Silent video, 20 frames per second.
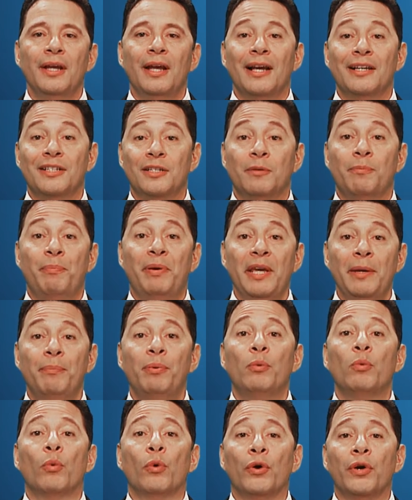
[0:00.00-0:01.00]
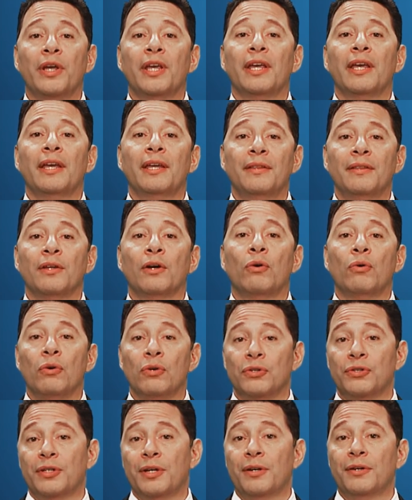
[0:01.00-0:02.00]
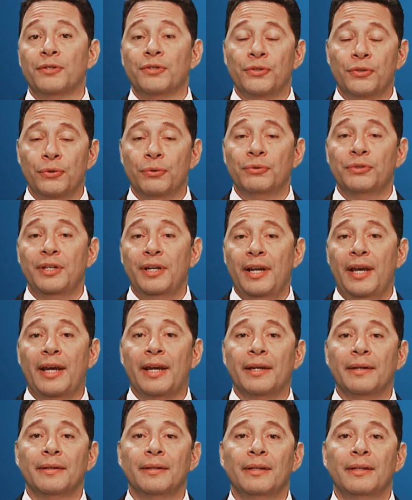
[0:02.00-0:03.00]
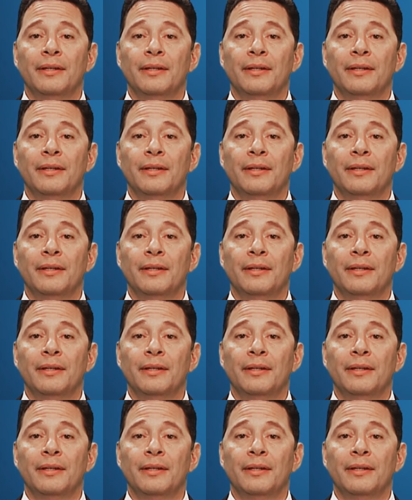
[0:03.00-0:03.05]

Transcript: as the people working in the call centers do today.